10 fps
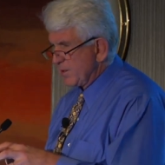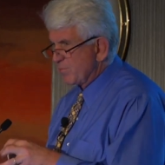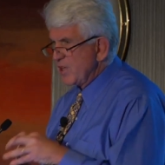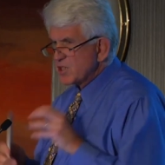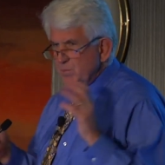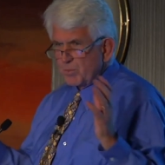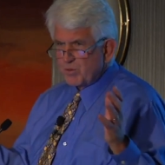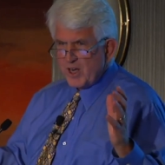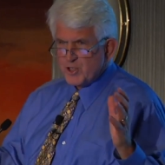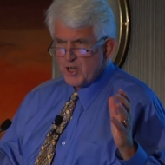the principal
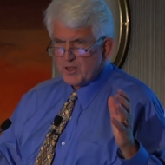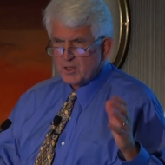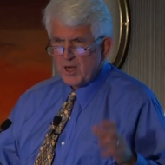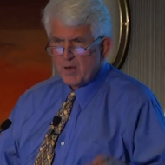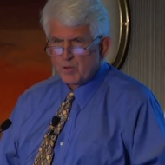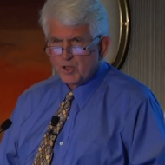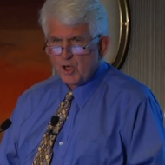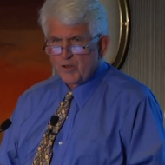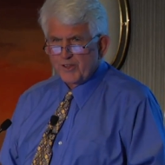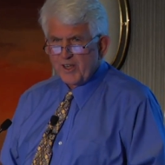project I would
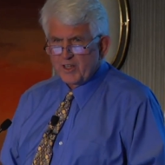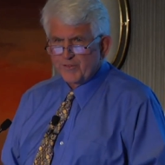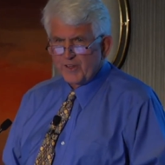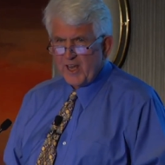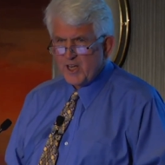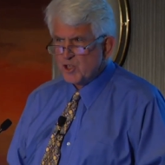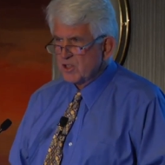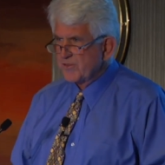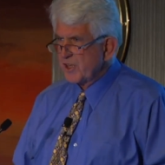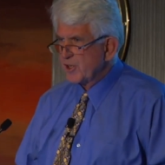call the
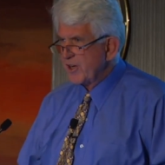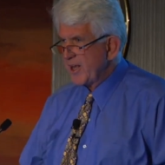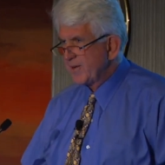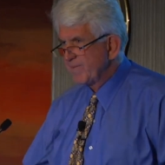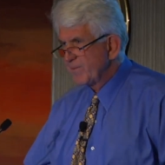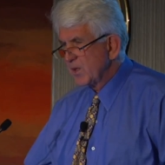gigification of the internet.